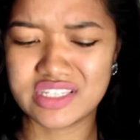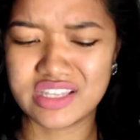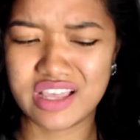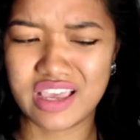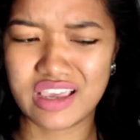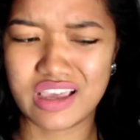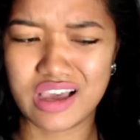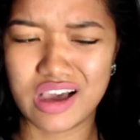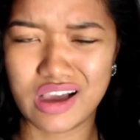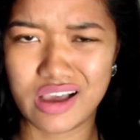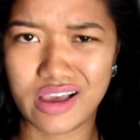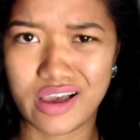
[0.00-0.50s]
like
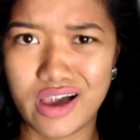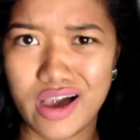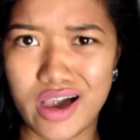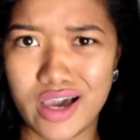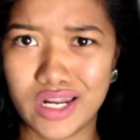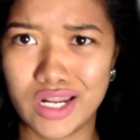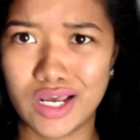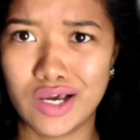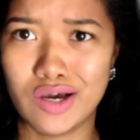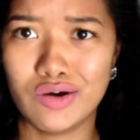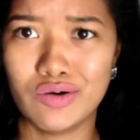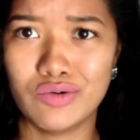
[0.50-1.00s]
a
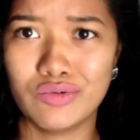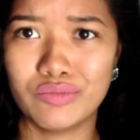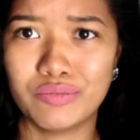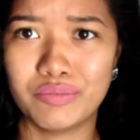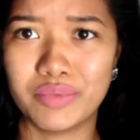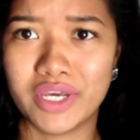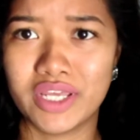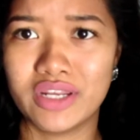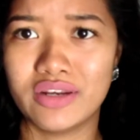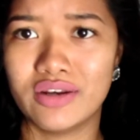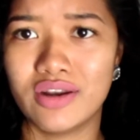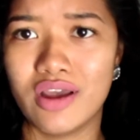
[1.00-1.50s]
cutout,
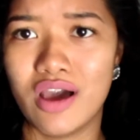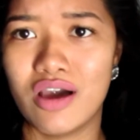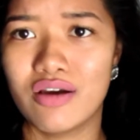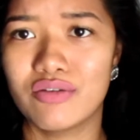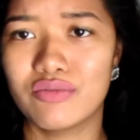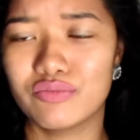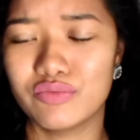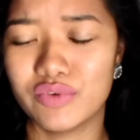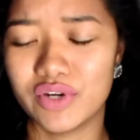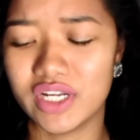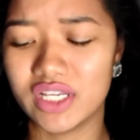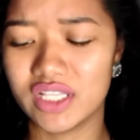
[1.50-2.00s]
but not
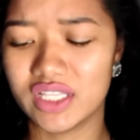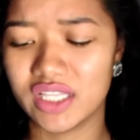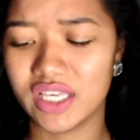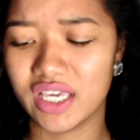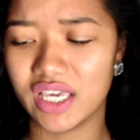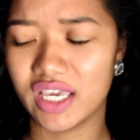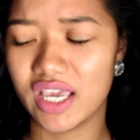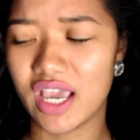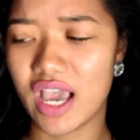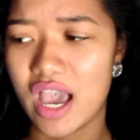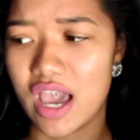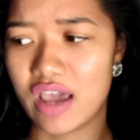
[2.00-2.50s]

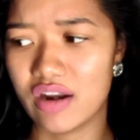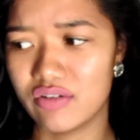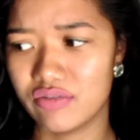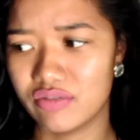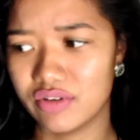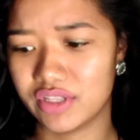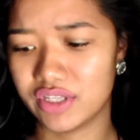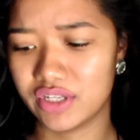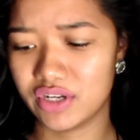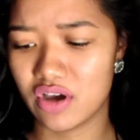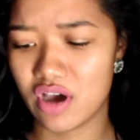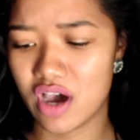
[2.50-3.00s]
really. I don't
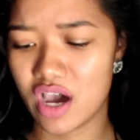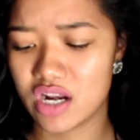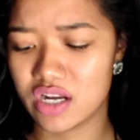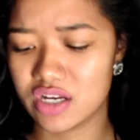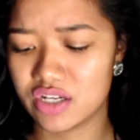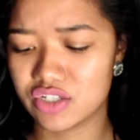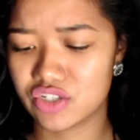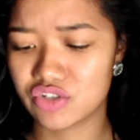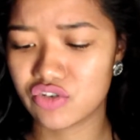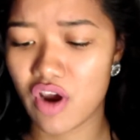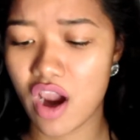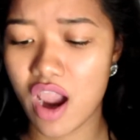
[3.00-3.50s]
really know how to
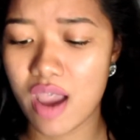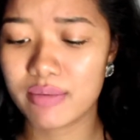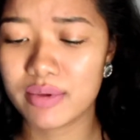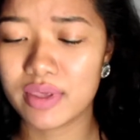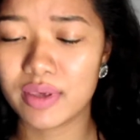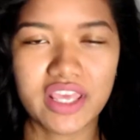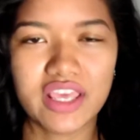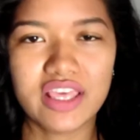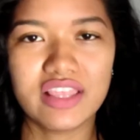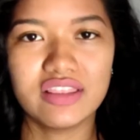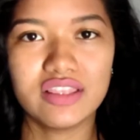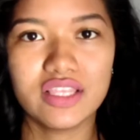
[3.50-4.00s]
describe it.
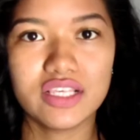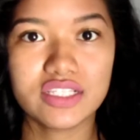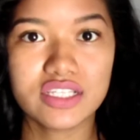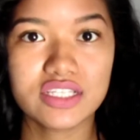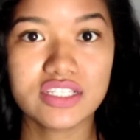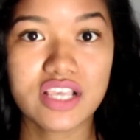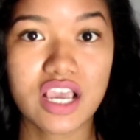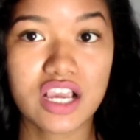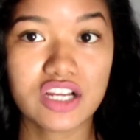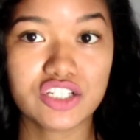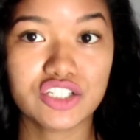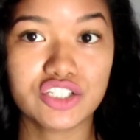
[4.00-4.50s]
And this is
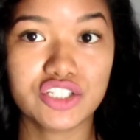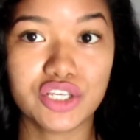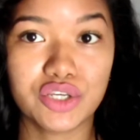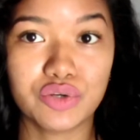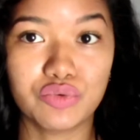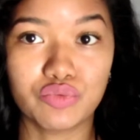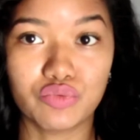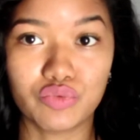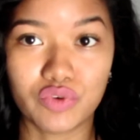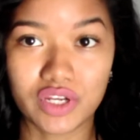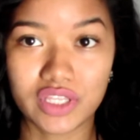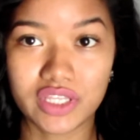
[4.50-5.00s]
actually
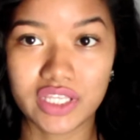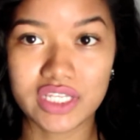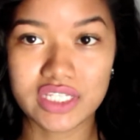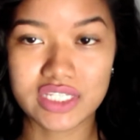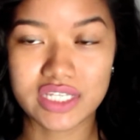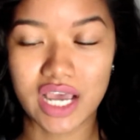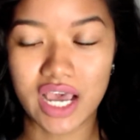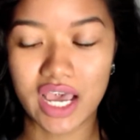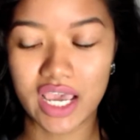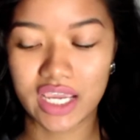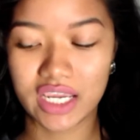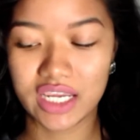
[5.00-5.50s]
really
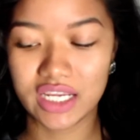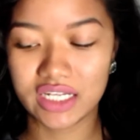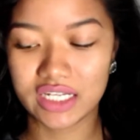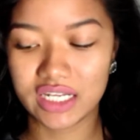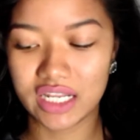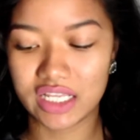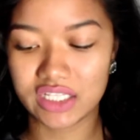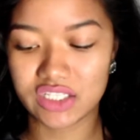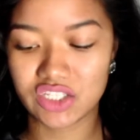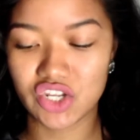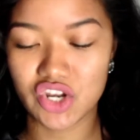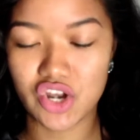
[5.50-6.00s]
tight.
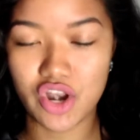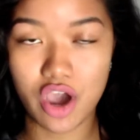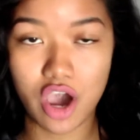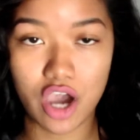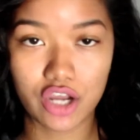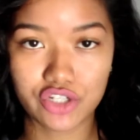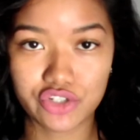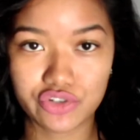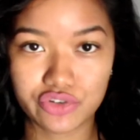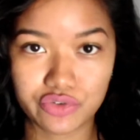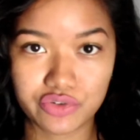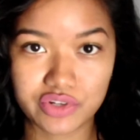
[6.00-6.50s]
It's not
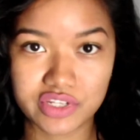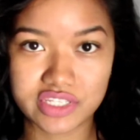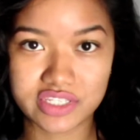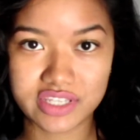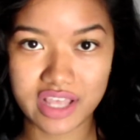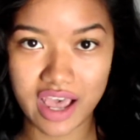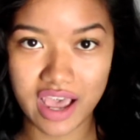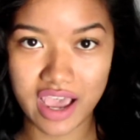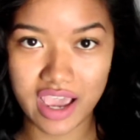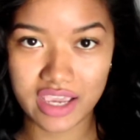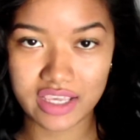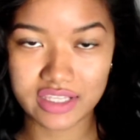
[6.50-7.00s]
true to
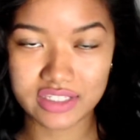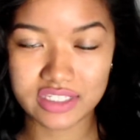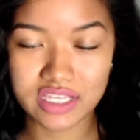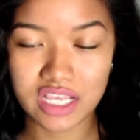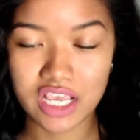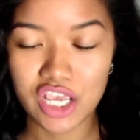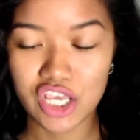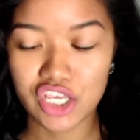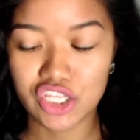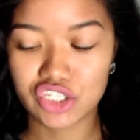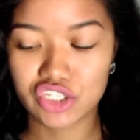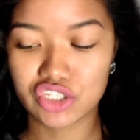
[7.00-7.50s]
size,
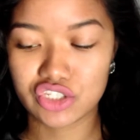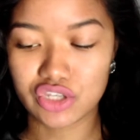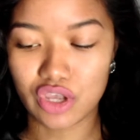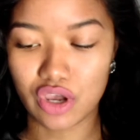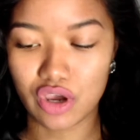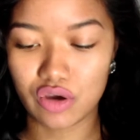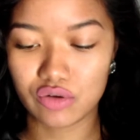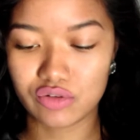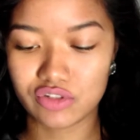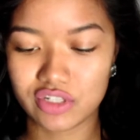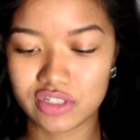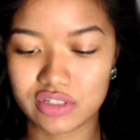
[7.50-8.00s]

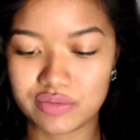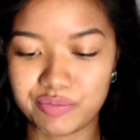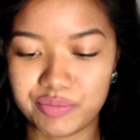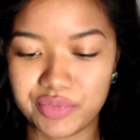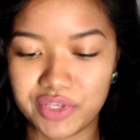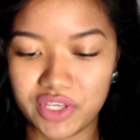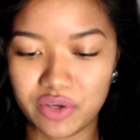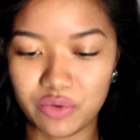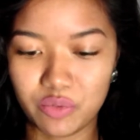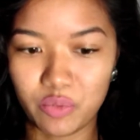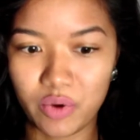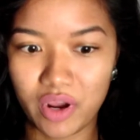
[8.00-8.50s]
so just
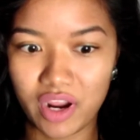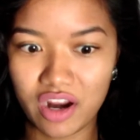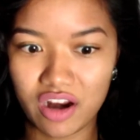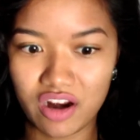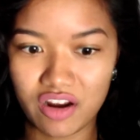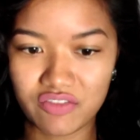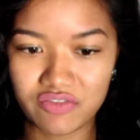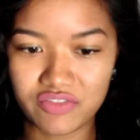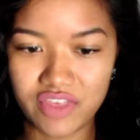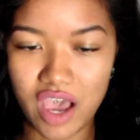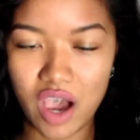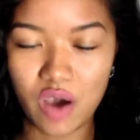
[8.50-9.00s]
be aware
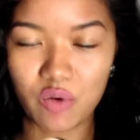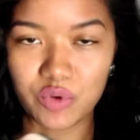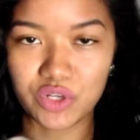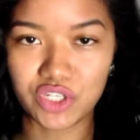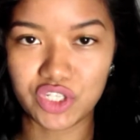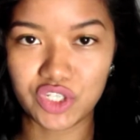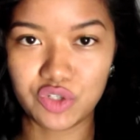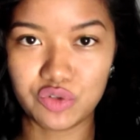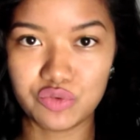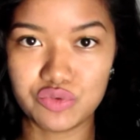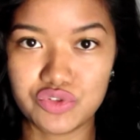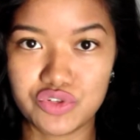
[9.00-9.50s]
of that when
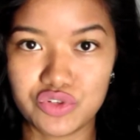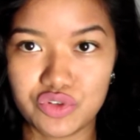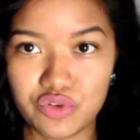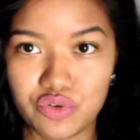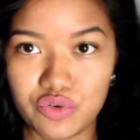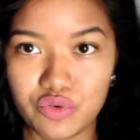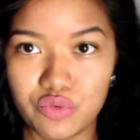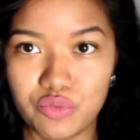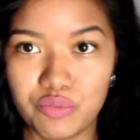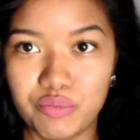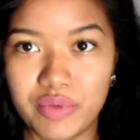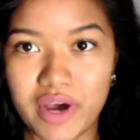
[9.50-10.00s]
you
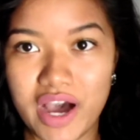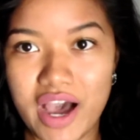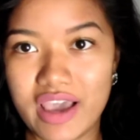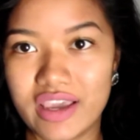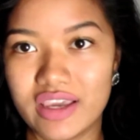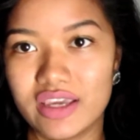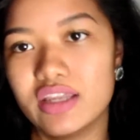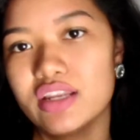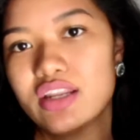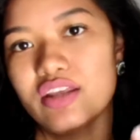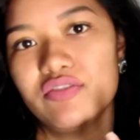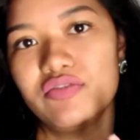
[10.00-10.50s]
do buy
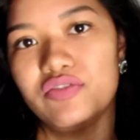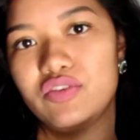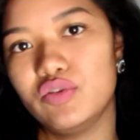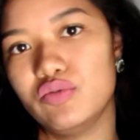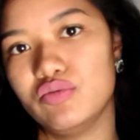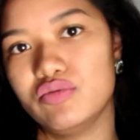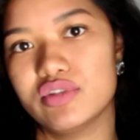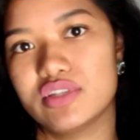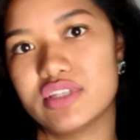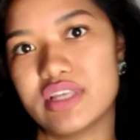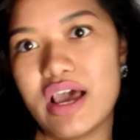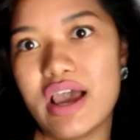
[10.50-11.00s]
it, if you
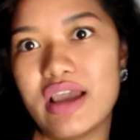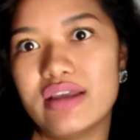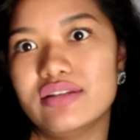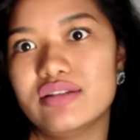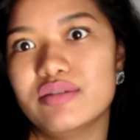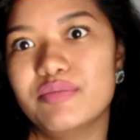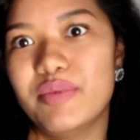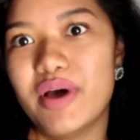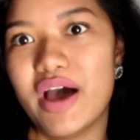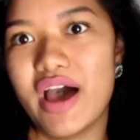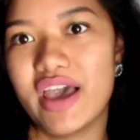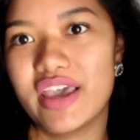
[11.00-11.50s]
decide to
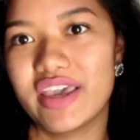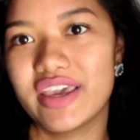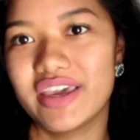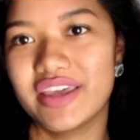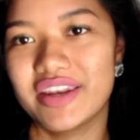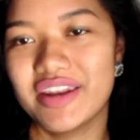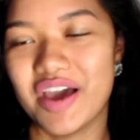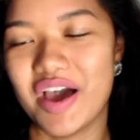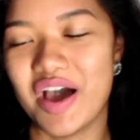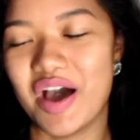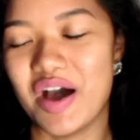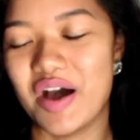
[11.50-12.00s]
buy
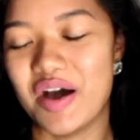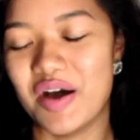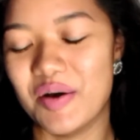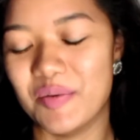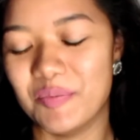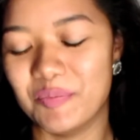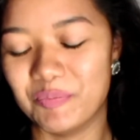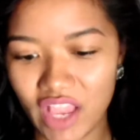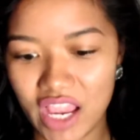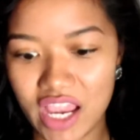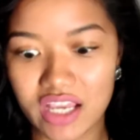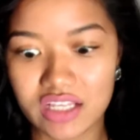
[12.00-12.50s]
it.
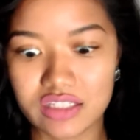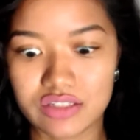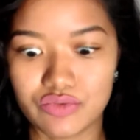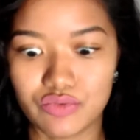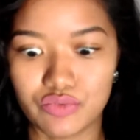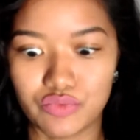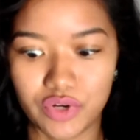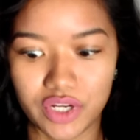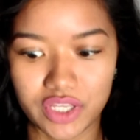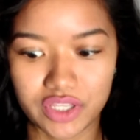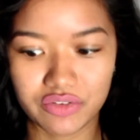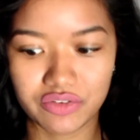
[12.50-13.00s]
Um, it's
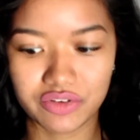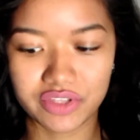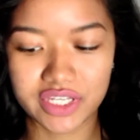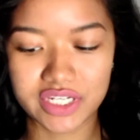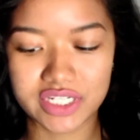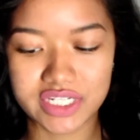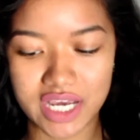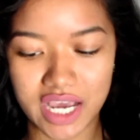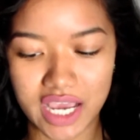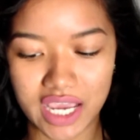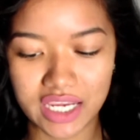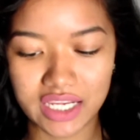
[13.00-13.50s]
really really
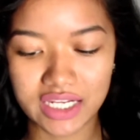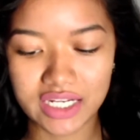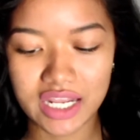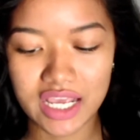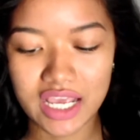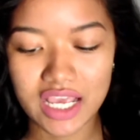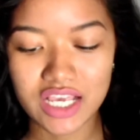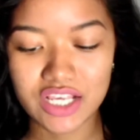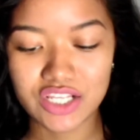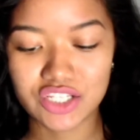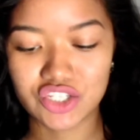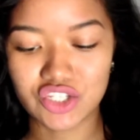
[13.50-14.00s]
tight,
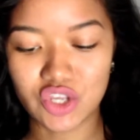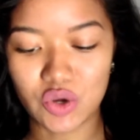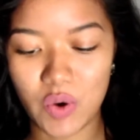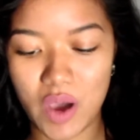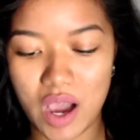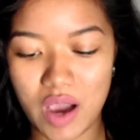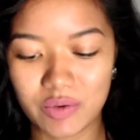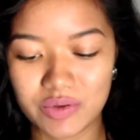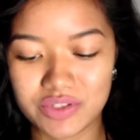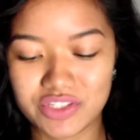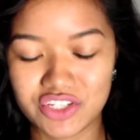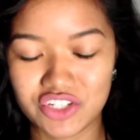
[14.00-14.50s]
so
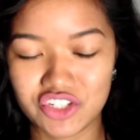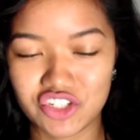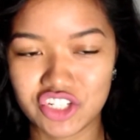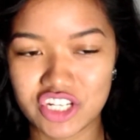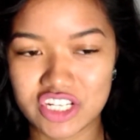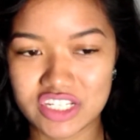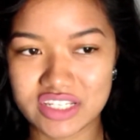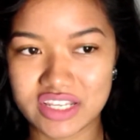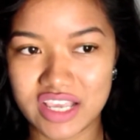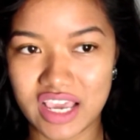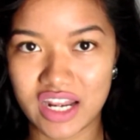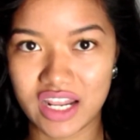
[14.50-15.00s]
I would
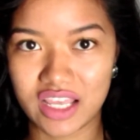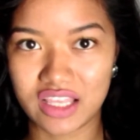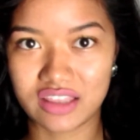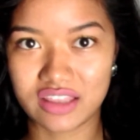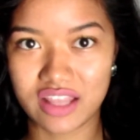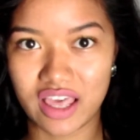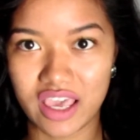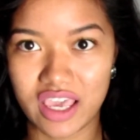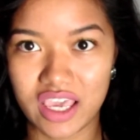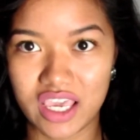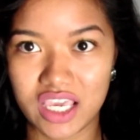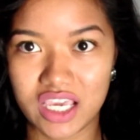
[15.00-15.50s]
suggest getting
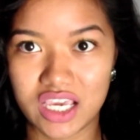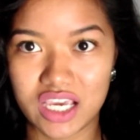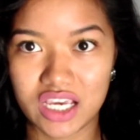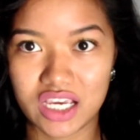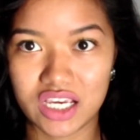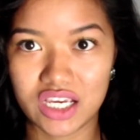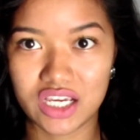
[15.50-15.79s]
like